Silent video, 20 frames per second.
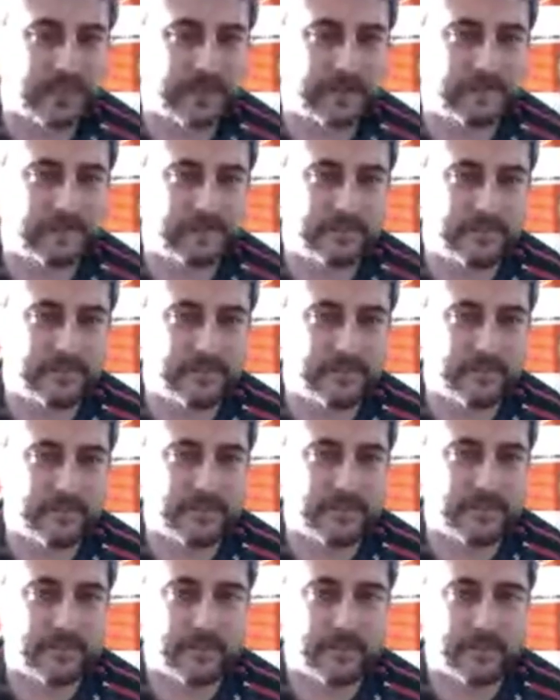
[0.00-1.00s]

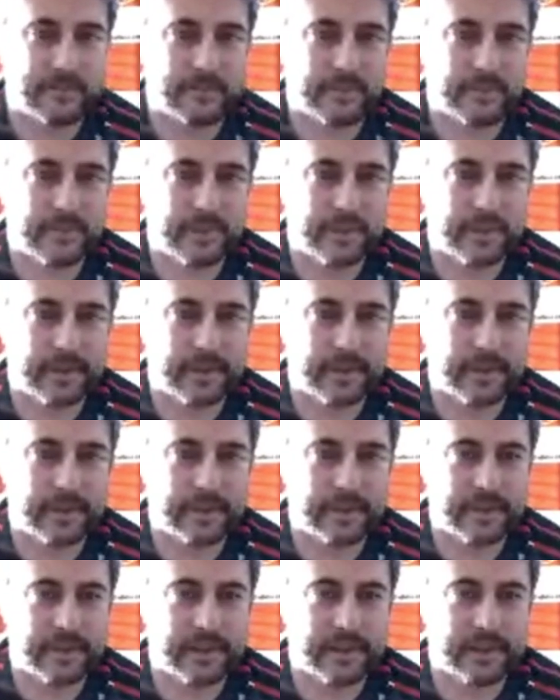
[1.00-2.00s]

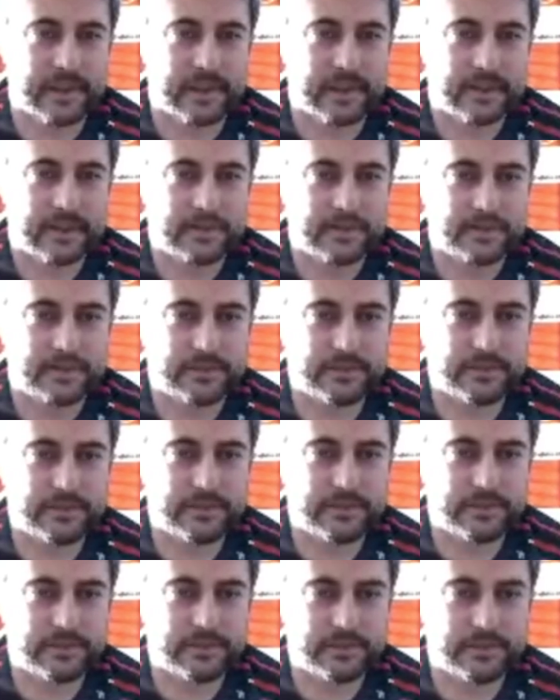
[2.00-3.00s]

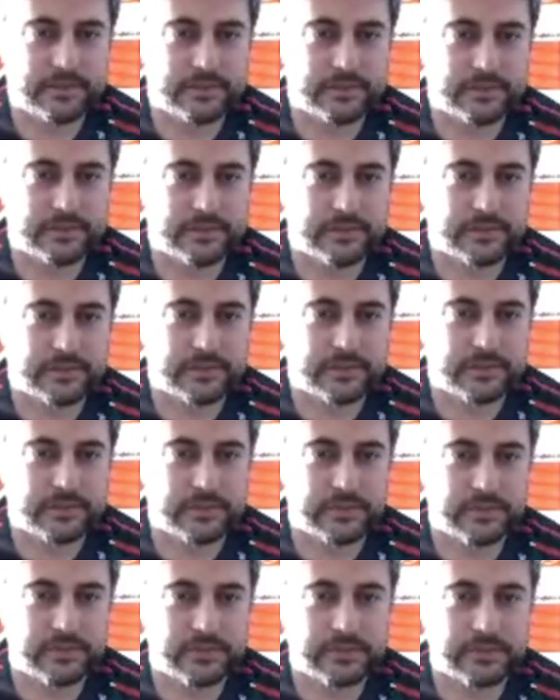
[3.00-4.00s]

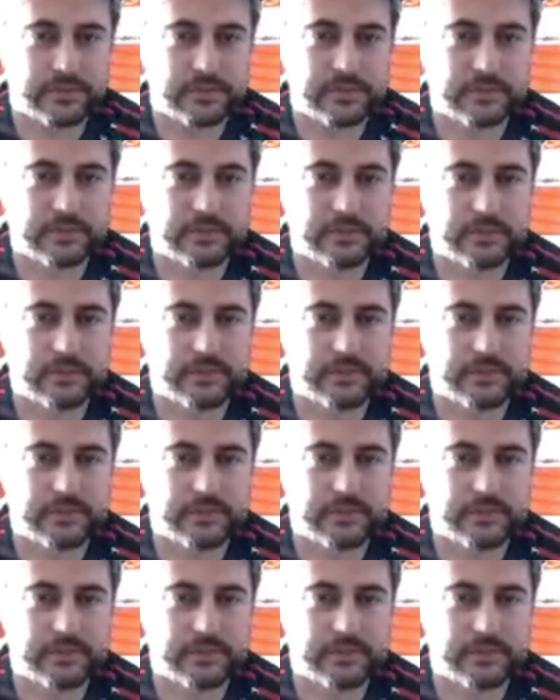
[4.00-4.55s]
This person isn't speaking.